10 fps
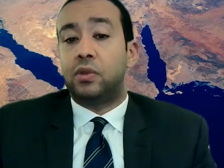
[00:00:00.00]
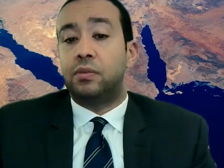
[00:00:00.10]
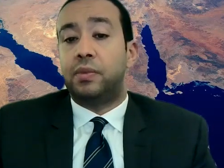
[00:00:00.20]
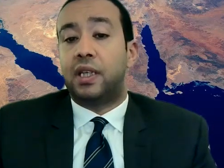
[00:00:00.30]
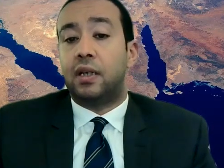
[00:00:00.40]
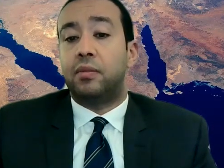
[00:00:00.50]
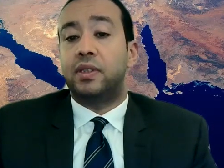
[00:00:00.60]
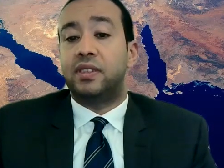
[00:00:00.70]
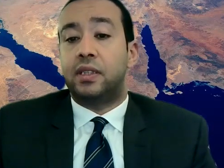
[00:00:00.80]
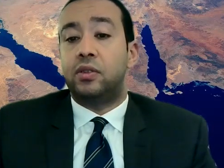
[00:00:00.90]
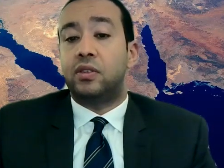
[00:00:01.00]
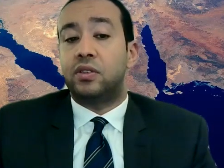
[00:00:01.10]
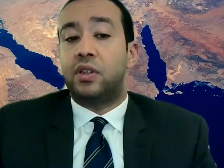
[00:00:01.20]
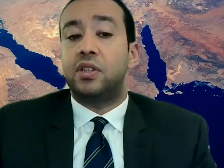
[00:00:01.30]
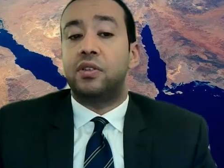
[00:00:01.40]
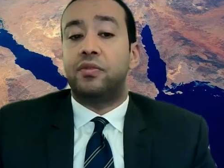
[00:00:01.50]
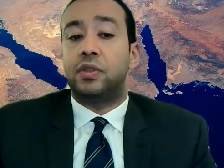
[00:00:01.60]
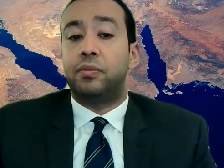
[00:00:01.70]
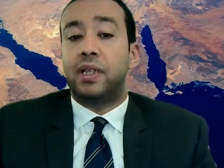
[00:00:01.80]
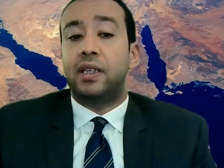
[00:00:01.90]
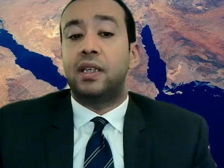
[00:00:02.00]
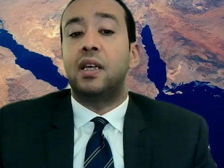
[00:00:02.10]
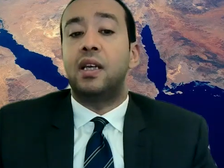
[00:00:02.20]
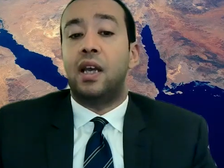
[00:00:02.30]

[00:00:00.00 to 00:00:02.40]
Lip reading: to become the new destination for building